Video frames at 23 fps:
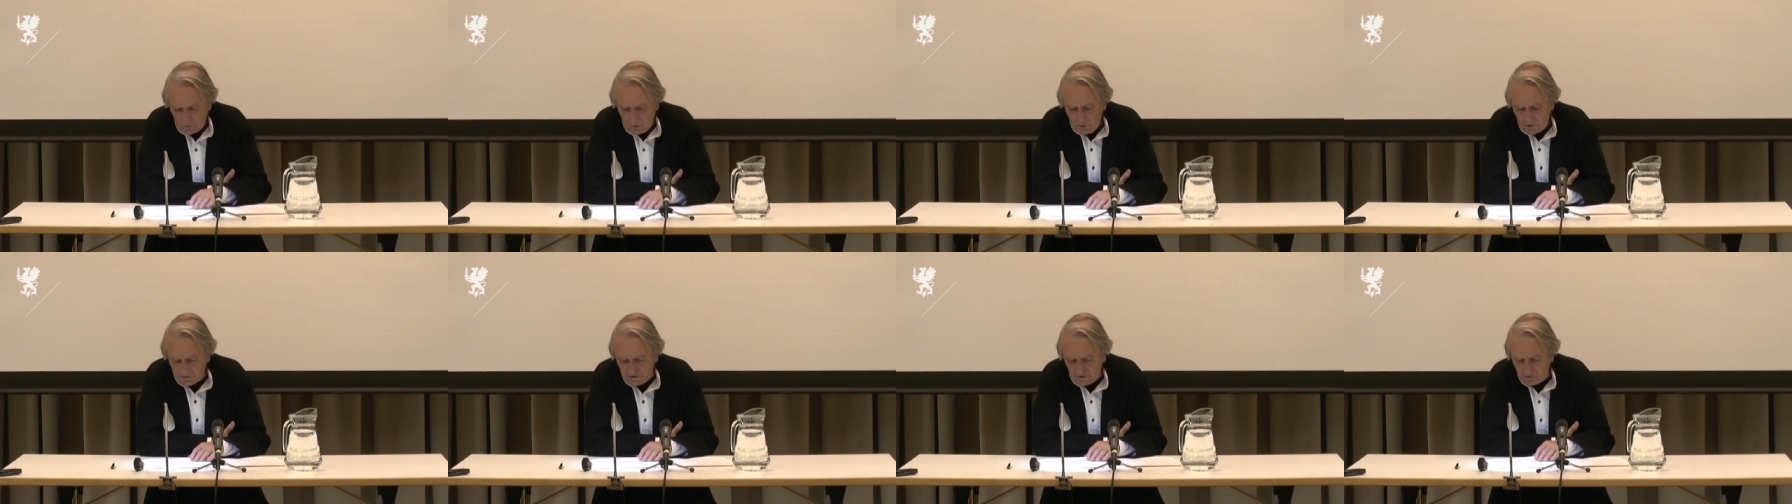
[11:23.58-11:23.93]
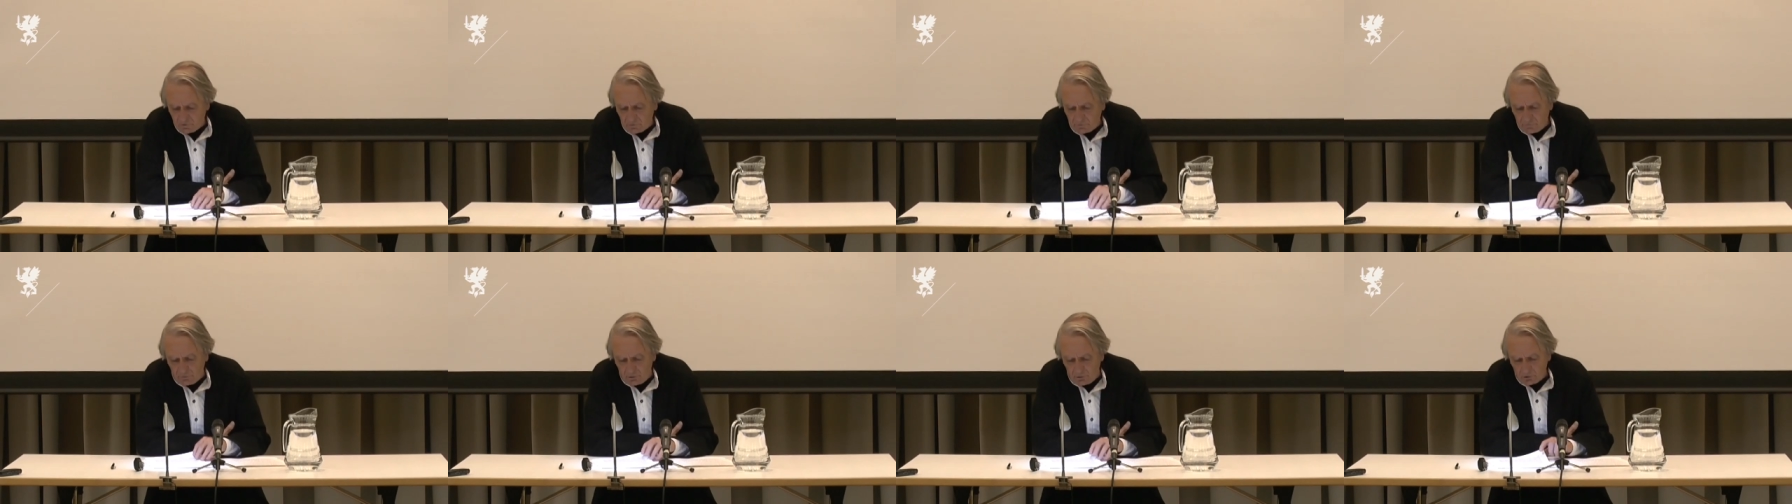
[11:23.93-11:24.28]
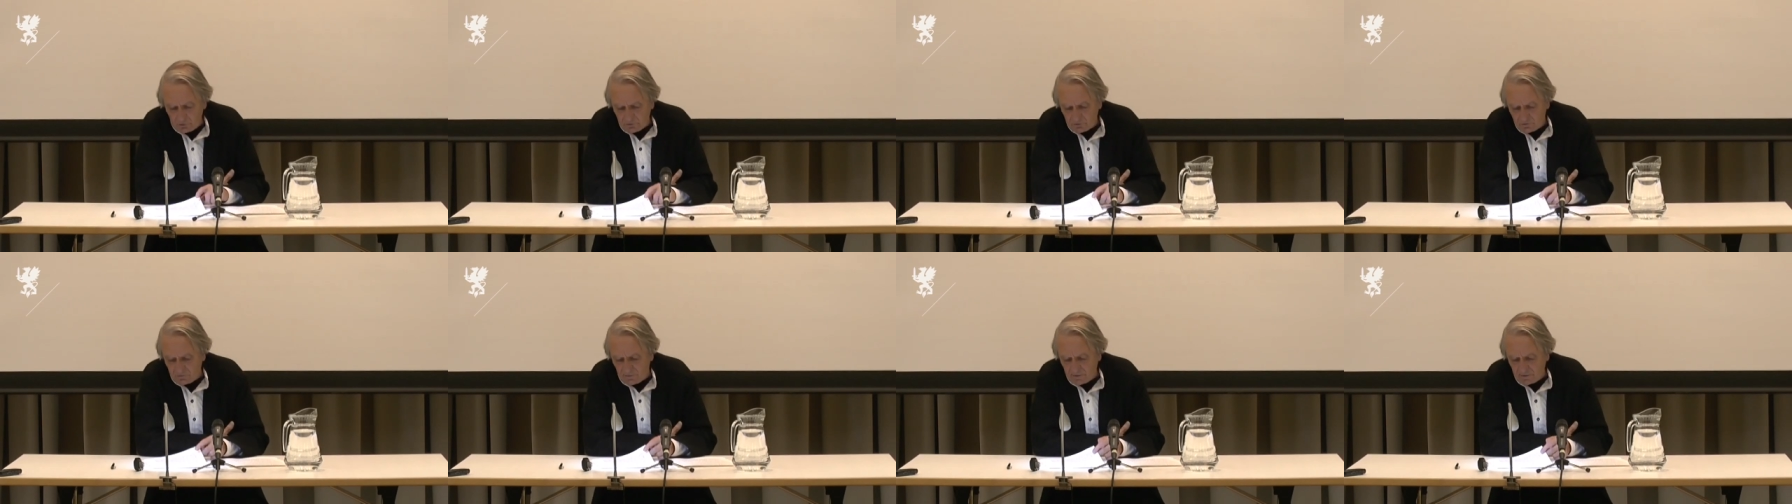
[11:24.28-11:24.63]
It is a
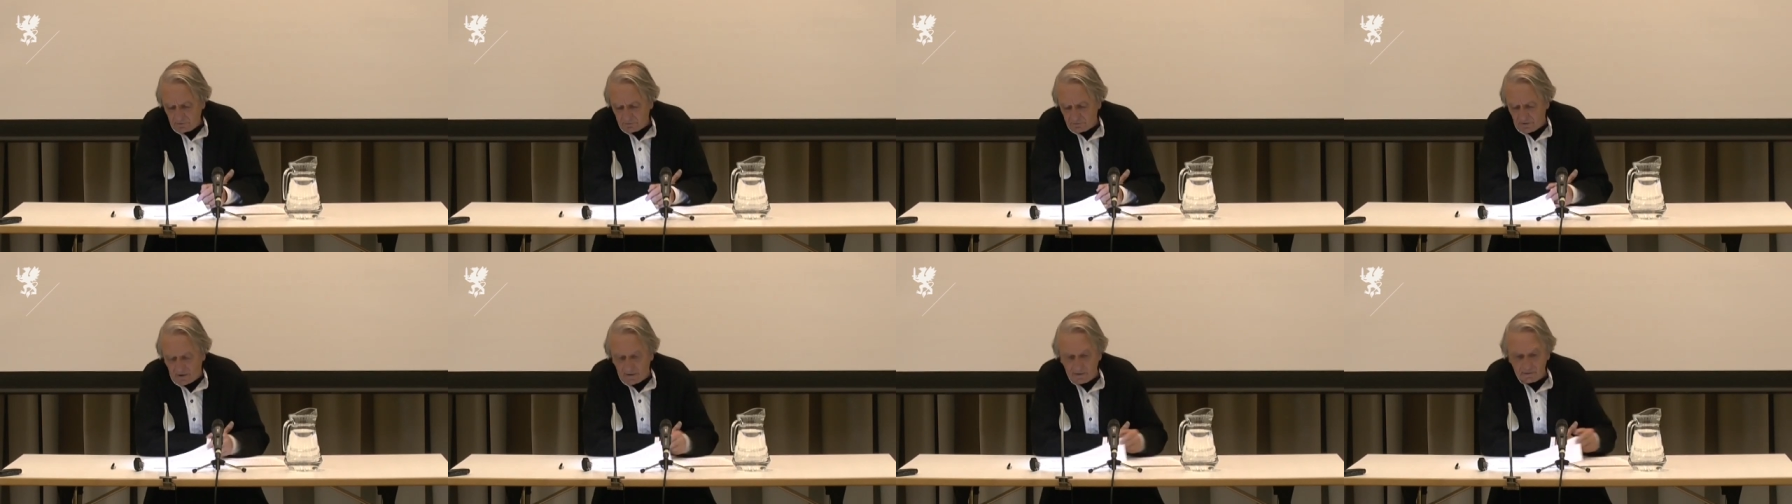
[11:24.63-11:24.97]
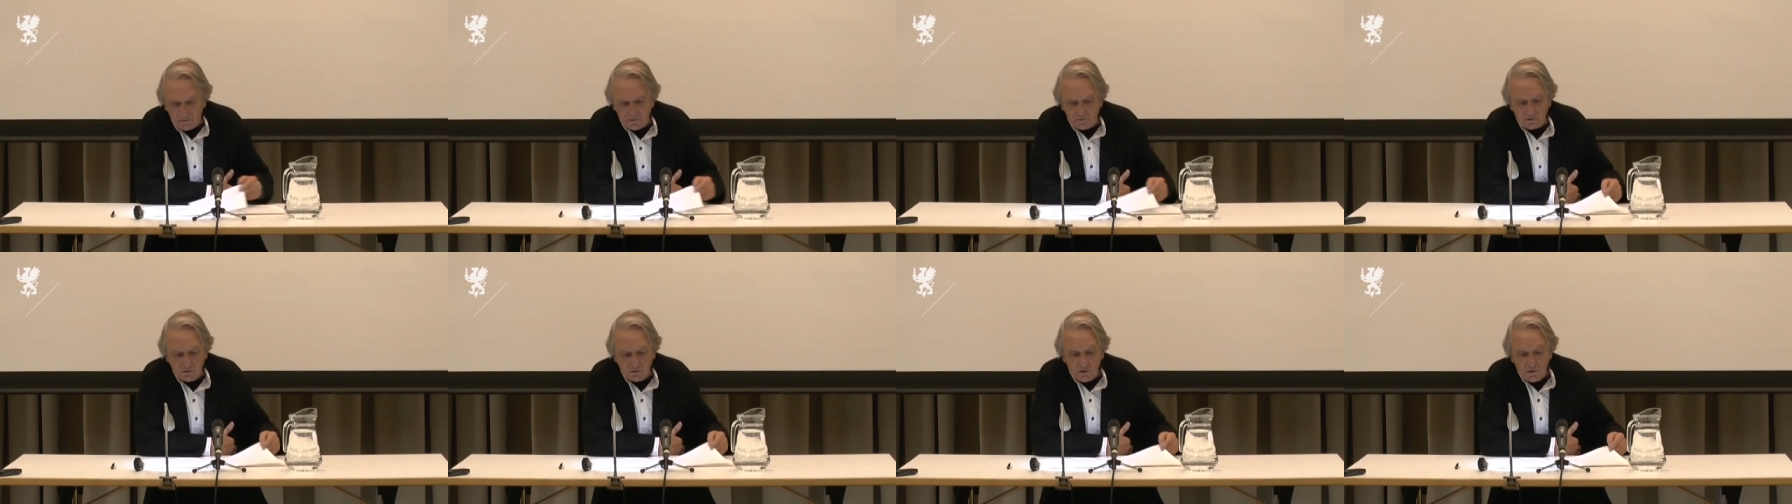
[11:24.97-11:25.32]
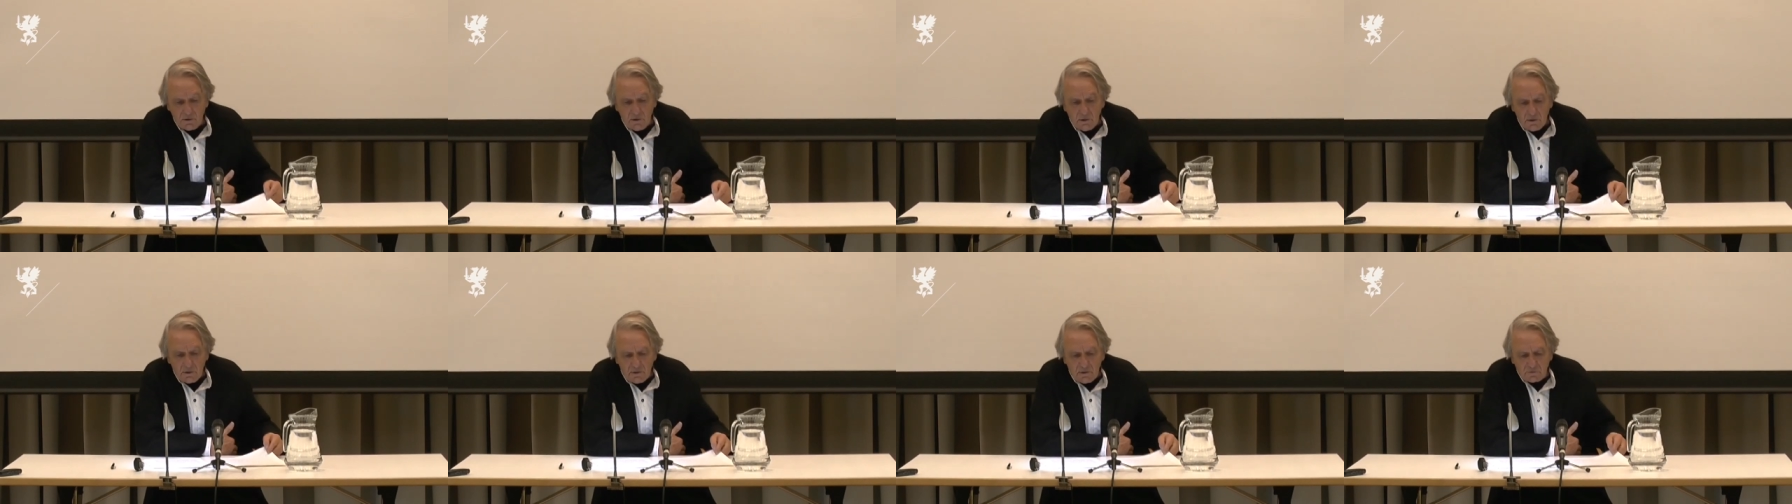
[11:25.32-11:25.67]
force that finds
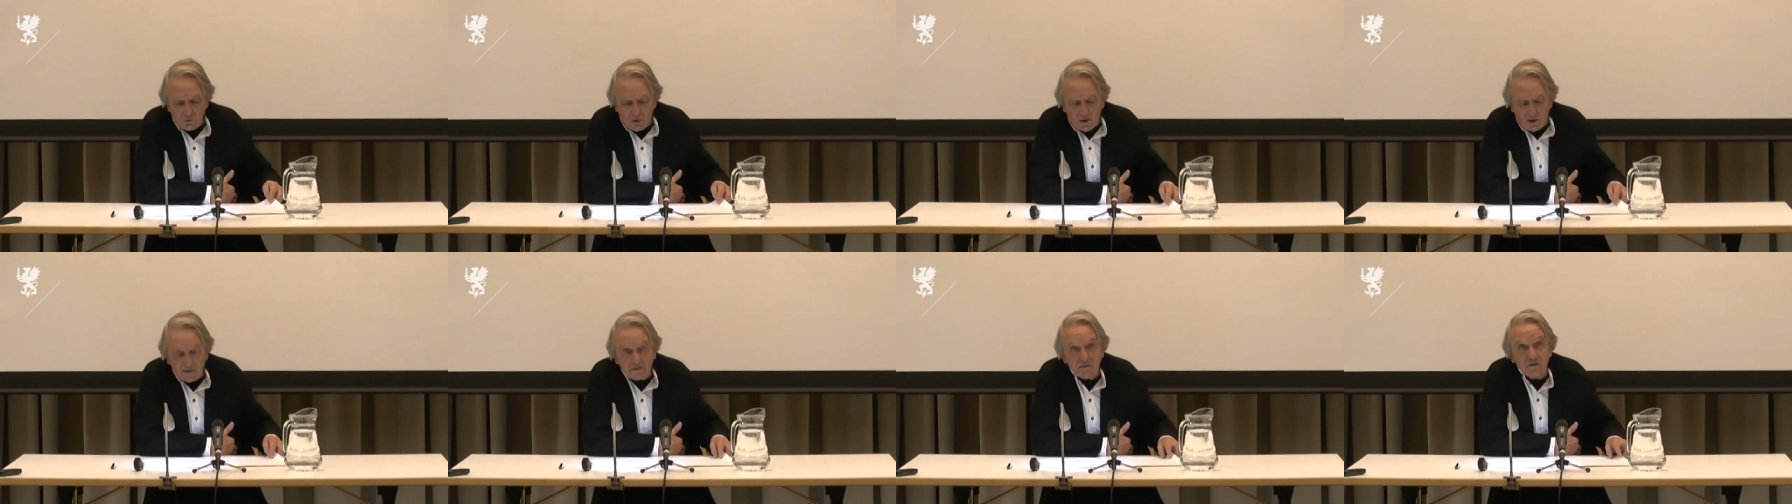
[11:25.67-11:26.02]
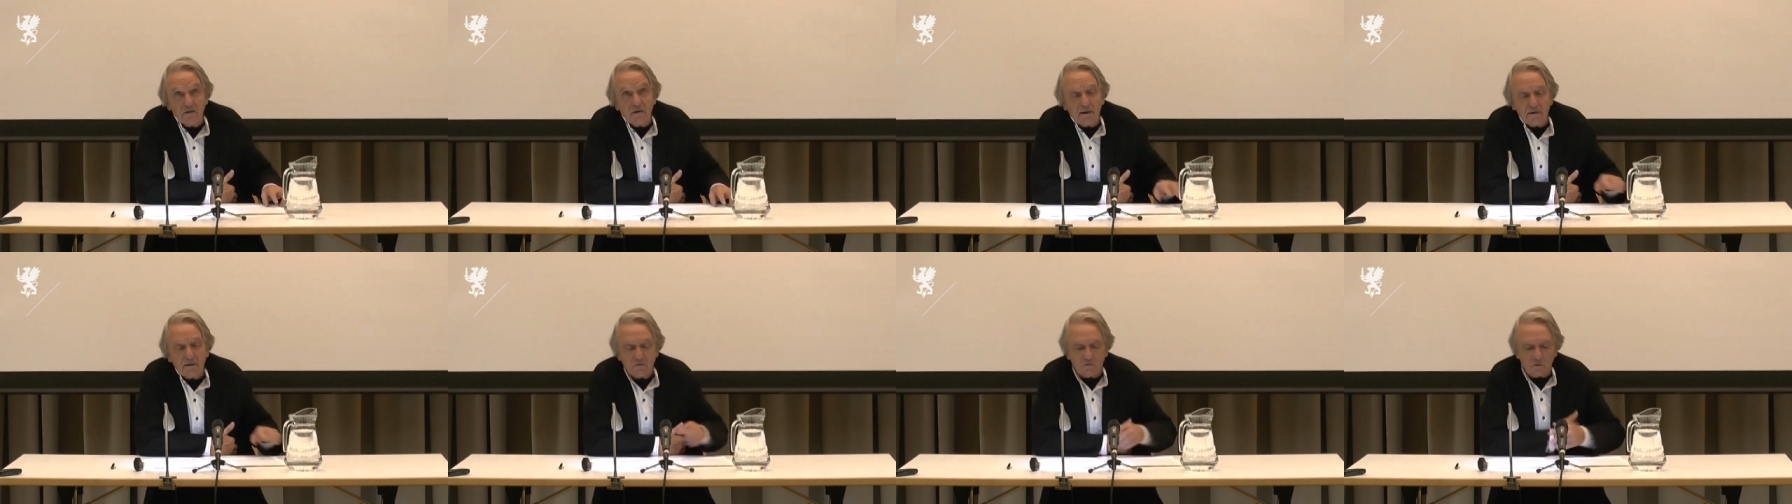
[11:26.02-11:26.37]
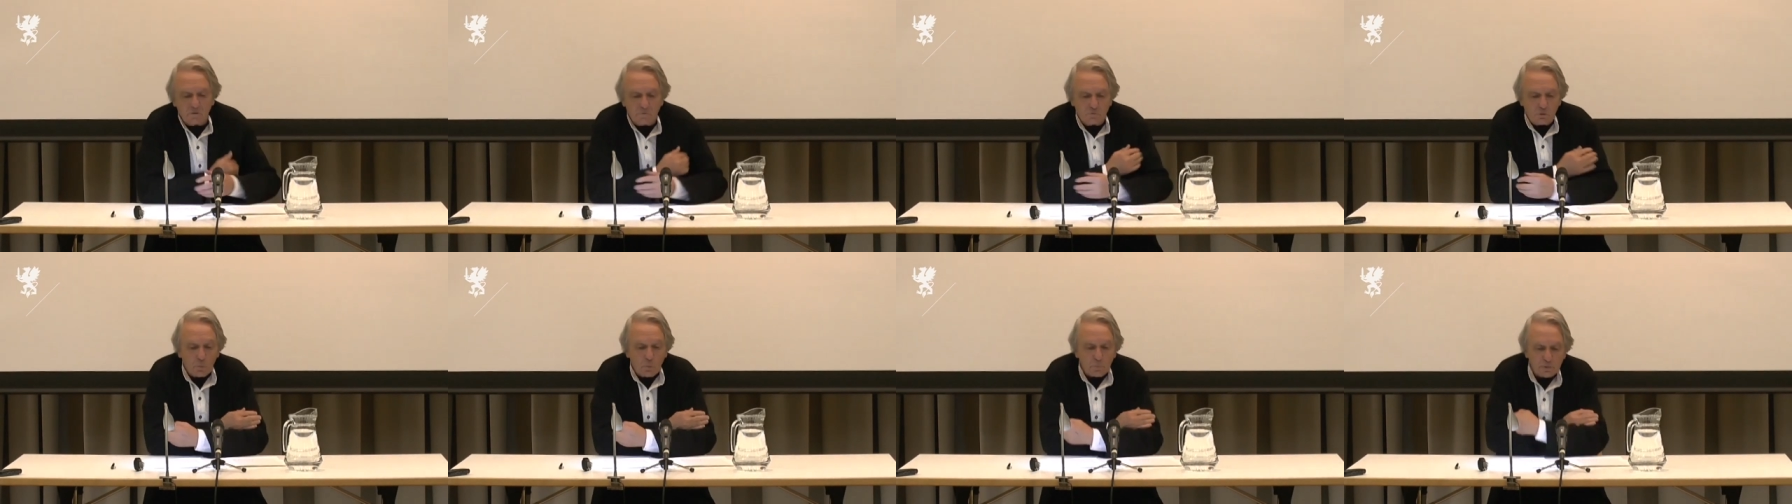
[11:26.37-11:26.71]
in the lateness
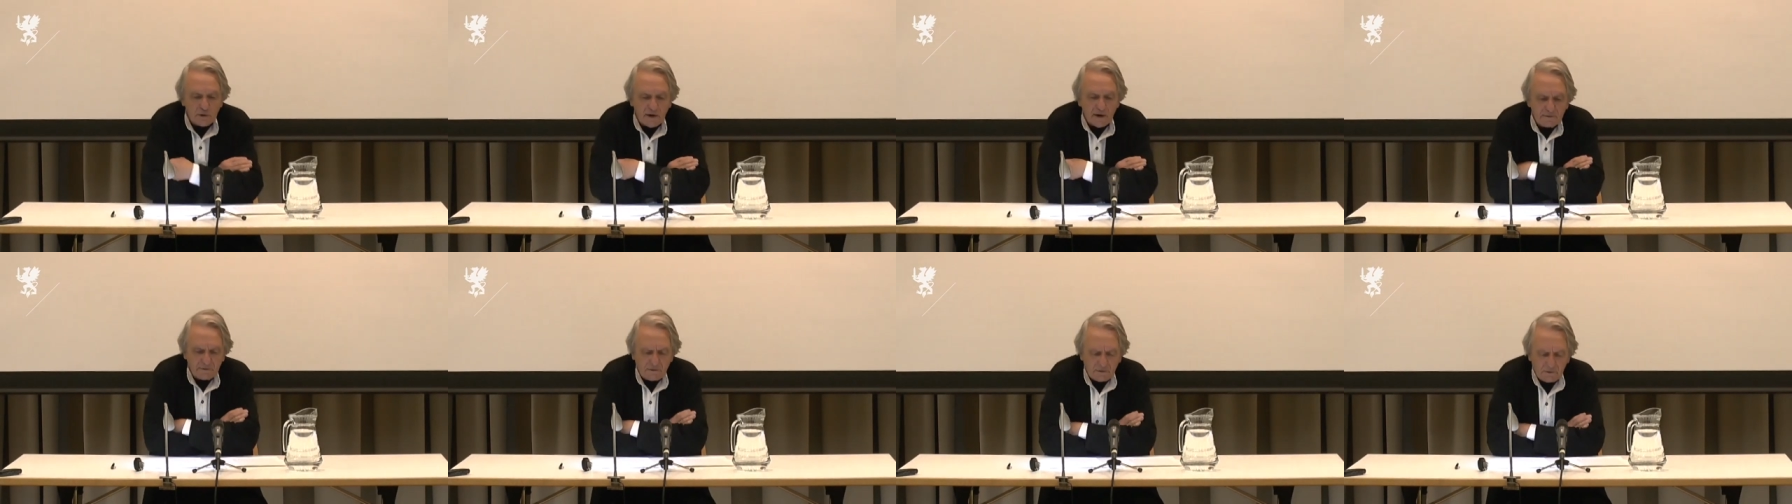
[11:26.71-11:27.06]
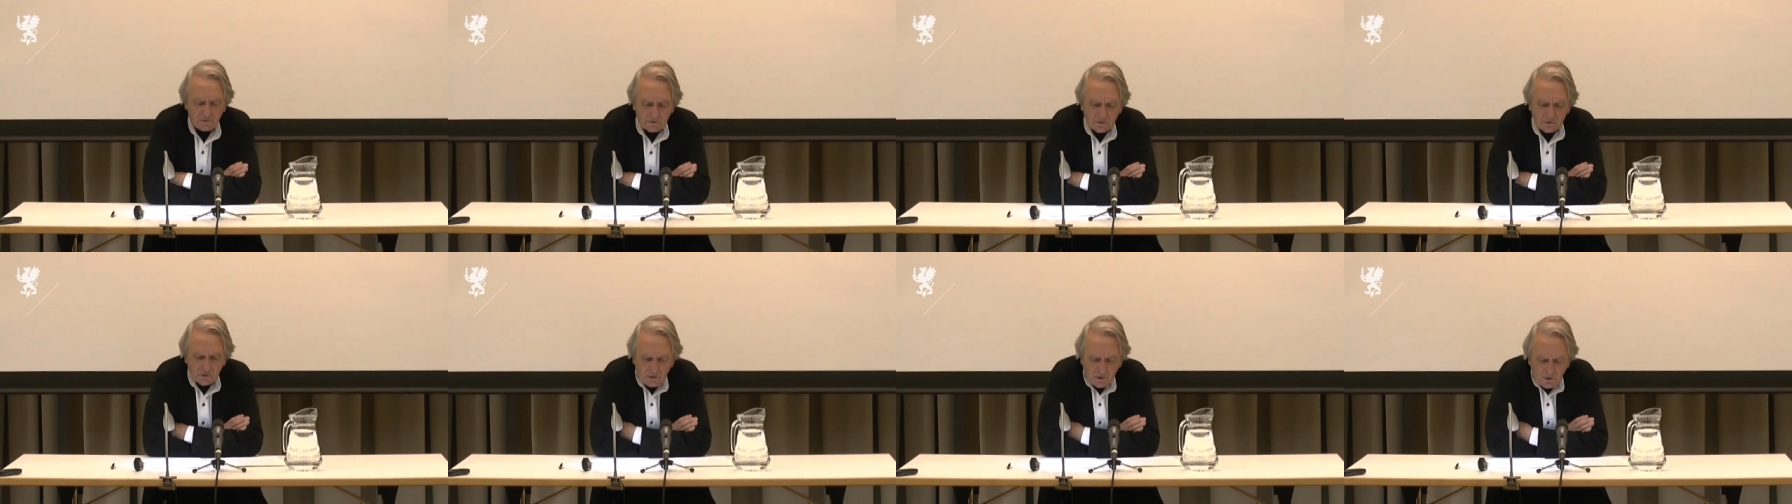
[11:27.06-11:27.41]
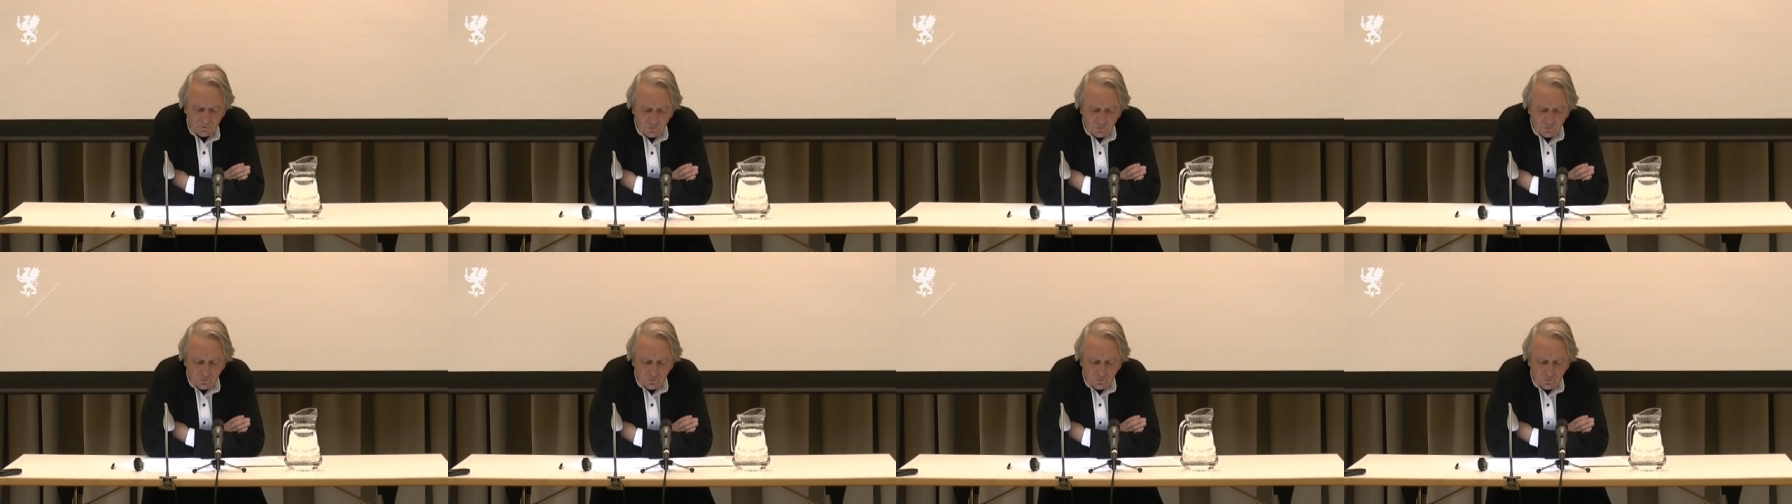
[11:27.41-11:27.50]
of the present